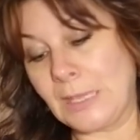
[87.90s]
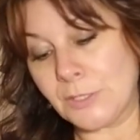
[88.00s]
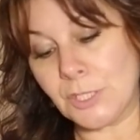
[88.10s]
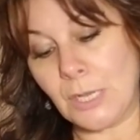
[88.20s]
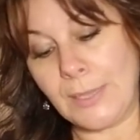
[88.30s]

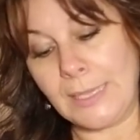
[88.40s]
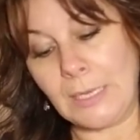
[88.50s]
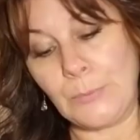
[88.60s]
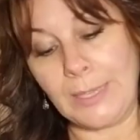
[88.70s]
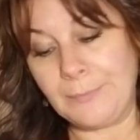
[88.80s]
So
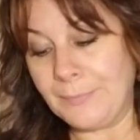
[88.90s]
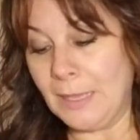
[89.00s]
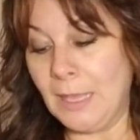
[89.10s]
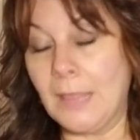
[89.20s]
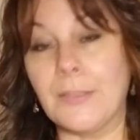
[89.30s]
anyway,
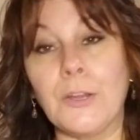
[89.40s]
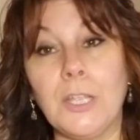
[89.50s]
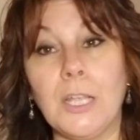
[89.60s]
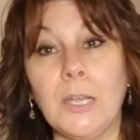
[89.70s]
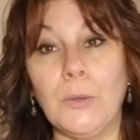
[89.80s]
there you
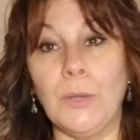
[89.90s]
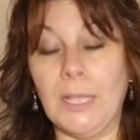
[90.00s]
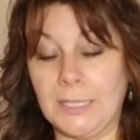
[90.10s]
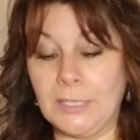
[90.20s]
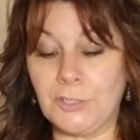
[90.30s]
go.
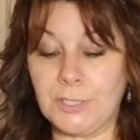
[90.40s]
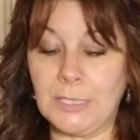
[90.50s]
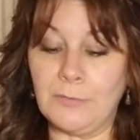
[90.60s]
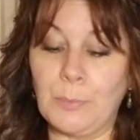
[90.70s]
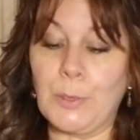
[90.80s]
Get
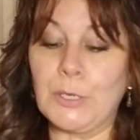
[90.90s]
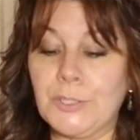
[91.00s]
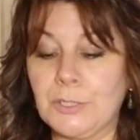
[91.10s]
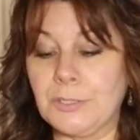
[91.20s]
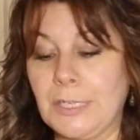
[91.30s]
yourself a
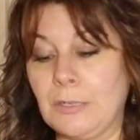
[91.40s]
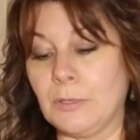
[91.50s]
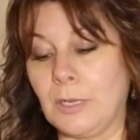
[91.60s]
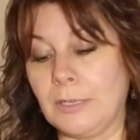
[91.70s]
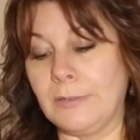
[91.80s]
personal tarot
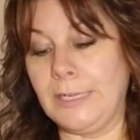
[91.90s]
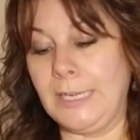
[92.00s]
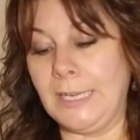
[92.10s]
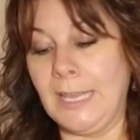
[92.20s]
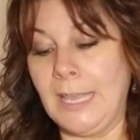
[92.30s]
card reading
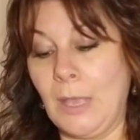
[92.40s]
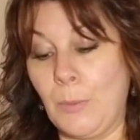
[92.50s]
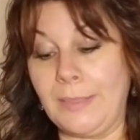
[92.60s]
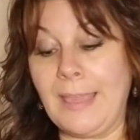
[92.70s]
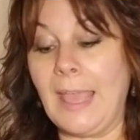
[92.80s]

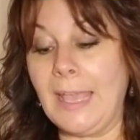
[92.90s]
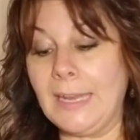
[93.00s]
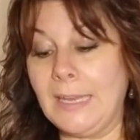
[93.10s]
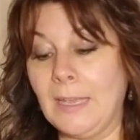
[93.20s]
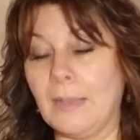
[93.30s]
with
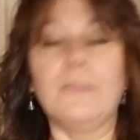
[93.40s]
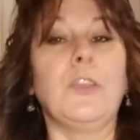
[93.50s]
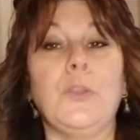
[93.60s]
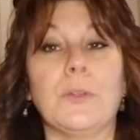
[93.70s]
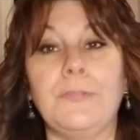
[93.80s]
any of
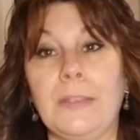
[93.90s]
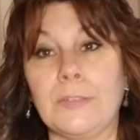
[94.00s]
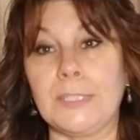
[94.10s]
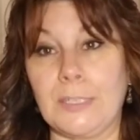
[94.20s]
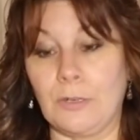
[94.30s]
your
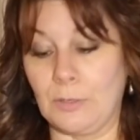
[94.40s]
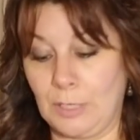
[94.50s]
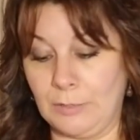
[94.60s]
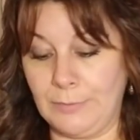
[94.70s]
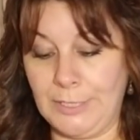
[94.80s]
favorite tarot
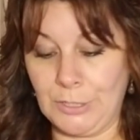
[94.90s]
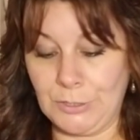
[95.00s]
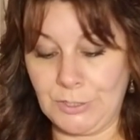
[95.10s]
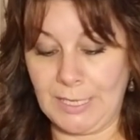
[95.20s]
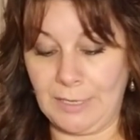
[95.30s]
card
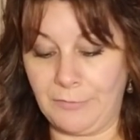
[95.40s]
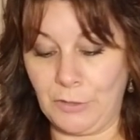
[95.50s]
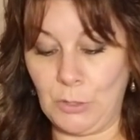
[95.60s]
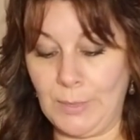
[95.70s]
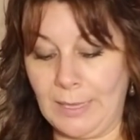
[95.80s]
readers. If
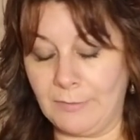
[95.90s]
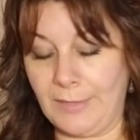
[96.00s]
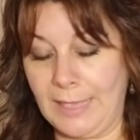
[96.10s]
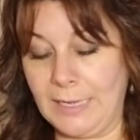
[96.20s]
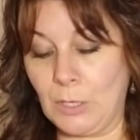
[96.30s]
you have
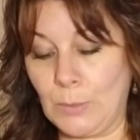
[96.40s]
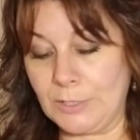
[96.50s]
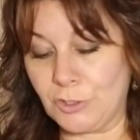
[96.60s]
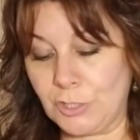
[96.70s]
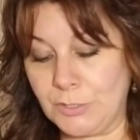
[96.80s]
any
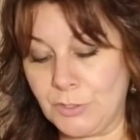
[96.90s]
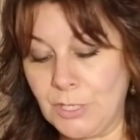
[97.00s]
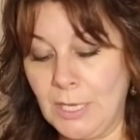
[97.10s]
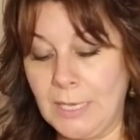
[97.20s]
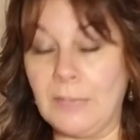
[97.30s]
questions,
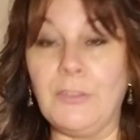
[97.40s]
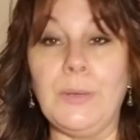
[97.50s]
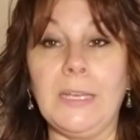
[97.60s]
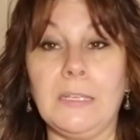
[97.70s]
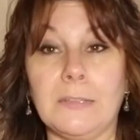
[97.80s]
if you
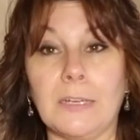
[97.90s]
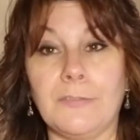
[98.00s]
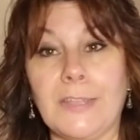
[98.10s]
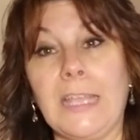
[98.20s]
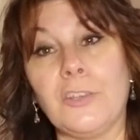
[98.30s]
need
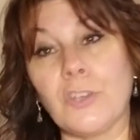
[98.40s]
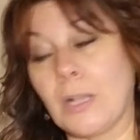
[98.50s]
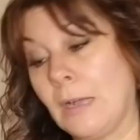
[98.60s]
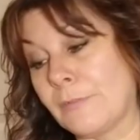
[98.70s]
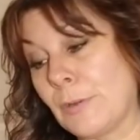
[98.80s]
clarification,
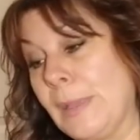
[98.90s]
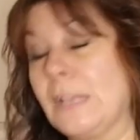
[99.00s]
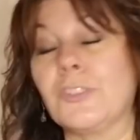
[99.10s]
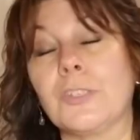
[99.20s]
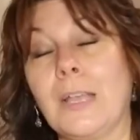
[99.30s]

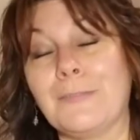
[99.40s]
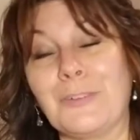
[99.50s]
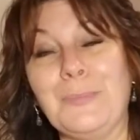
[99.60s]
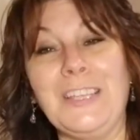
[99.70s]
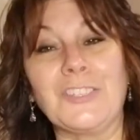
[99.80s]
confirmation,
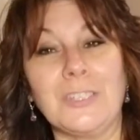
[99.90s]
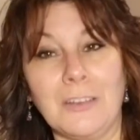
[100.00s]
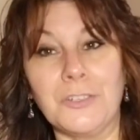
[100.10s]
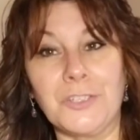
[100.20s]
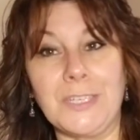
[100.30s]
confirmation,
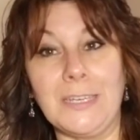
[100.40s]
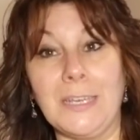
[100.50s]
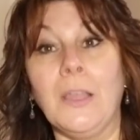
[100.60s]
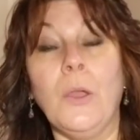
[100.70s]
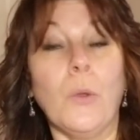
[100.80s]
understanding,
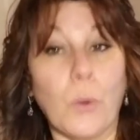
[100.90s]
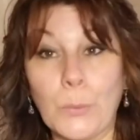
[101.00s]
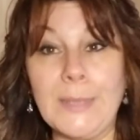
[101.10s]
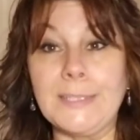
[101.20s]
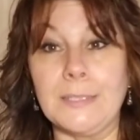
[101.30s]
or
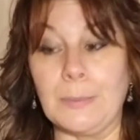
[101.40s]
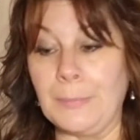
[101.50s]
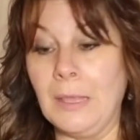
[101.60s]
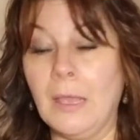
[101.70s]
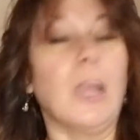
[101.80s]
wisdom
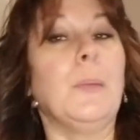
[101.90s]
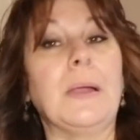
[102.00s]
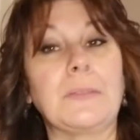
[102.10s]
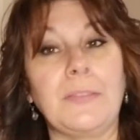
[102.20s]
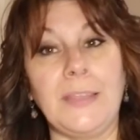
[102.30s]

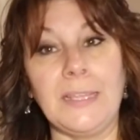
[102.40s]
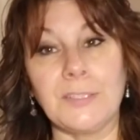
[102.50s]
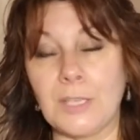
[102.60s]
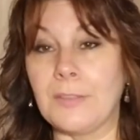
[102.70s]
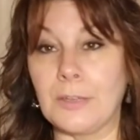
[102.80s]
about the
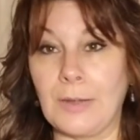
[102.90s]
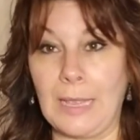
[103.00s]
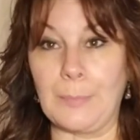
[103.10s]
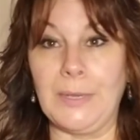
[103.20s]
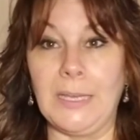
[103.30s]
things that are
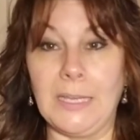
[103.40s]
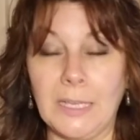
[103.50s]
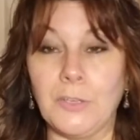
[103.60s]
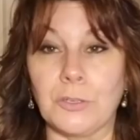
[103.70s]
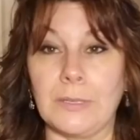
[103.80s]
happening
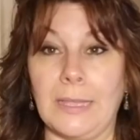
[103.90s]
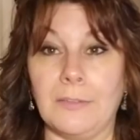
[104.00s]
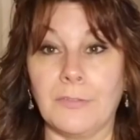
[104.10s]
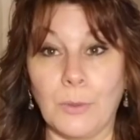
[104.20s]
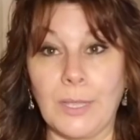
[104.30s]
in your
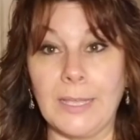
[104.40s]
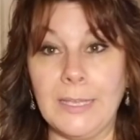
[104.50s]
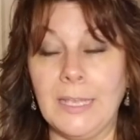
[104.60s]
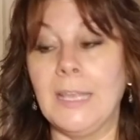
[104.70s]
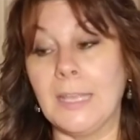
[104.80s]
life, okay?
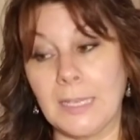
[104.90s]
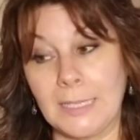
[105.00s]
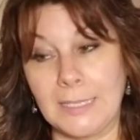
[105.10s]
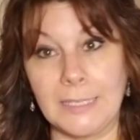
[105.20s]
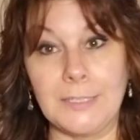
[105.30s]

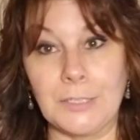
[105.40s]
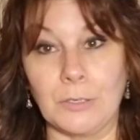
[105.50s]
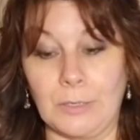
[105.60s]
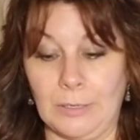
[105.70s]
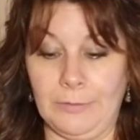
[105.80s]
Get a
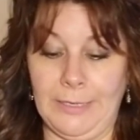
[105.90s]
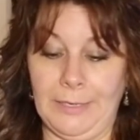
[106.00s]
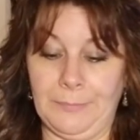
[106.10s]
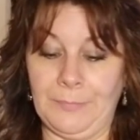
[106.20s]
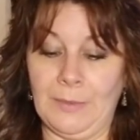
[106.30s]
tarot card reading.
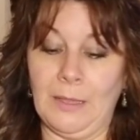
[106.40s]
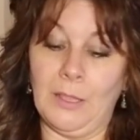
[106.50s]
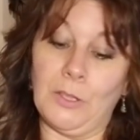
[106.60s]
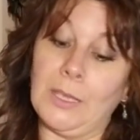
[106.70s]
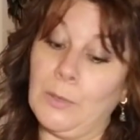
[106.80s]

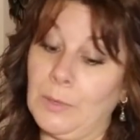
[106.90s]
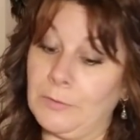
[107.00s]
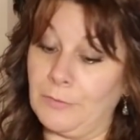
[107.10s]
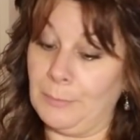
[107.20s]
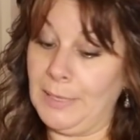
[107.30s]
You can get one
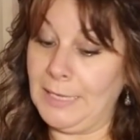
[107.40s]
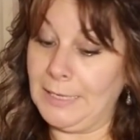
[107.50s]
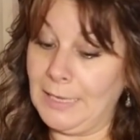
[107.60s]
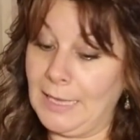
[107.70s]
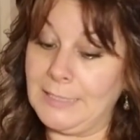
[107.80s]
from me
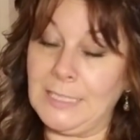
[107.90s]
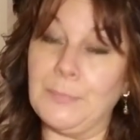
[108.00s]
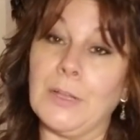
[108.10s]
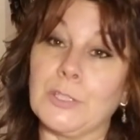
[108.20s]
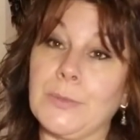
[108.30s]
at
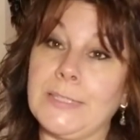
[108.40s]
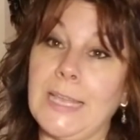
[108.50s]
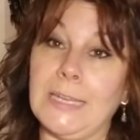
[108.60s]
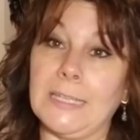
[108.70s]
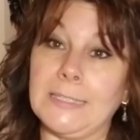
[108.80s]

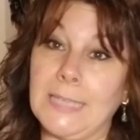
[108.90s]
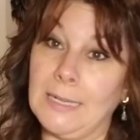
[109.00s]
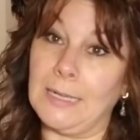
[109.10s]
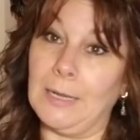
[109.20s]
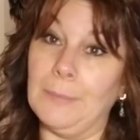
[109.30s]

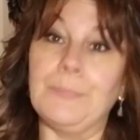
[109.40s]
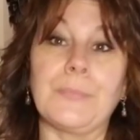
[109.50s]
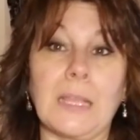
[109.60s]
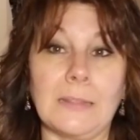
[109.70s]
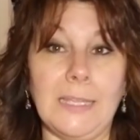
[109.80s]
deepthoughtswithdana.com.
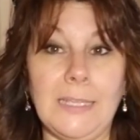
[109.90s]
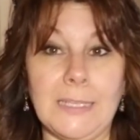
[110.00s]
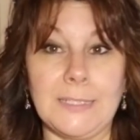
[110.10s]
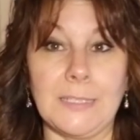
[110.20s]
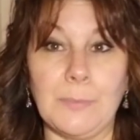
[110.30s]
Link
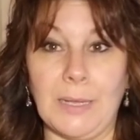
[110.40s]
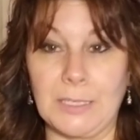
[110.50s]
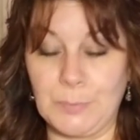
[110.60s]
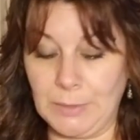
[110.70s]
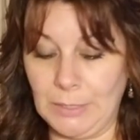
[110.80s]
is in the
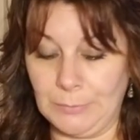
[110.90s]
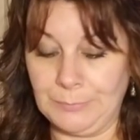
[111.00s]
box below.